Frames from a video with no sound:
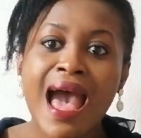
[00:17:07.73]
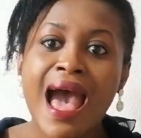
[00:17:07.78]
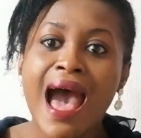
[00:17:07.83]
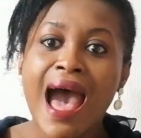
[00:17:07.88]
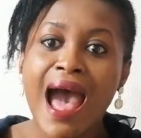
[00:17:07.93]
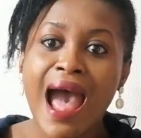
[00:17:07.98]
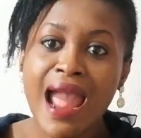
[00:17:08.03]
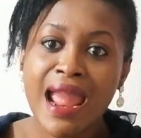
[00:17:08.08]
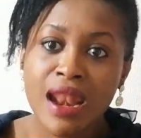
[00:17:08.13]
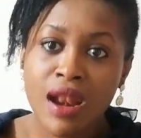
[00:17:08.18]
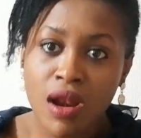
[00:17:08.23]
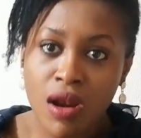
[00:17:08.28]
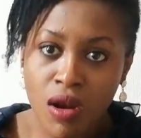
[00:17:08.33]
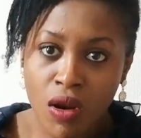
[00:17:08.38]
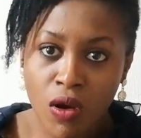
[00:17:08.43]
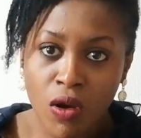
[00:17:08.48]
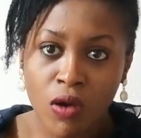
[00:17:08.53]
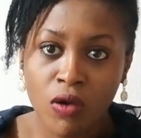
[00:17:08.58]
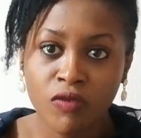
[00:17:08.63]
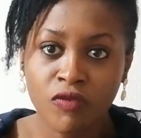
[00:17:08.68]
I
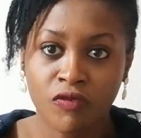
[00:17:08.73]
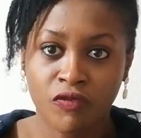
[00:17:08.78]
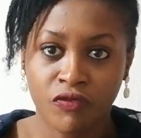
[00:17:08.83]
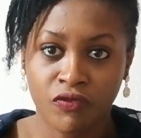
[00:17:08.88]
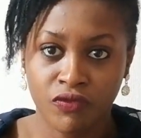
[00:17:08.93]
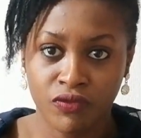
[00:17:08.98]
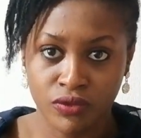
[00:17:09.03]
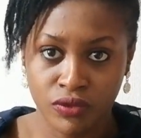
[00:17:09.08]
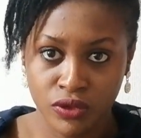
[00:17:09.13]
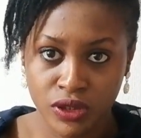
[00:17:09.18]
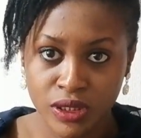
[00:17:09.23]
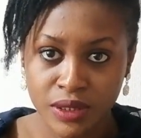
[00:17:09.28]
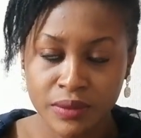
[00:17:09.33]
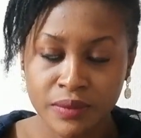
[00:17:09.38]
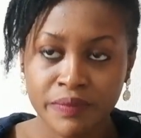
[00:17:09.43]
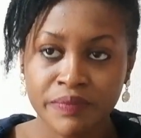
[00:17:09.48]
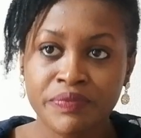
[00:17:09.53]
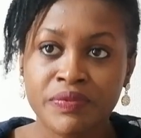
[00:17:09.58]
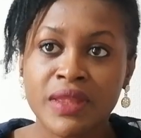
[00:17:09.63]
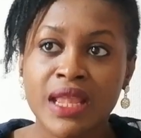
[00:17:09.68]
love food,
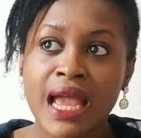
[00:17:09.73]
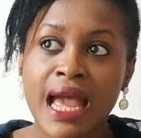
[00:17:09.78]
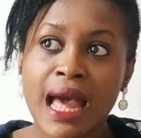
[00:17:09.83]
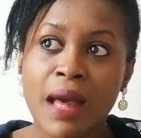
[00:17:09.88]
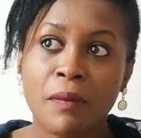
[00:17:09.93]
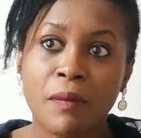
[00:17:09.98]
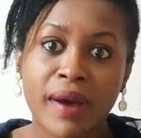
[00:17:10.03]
and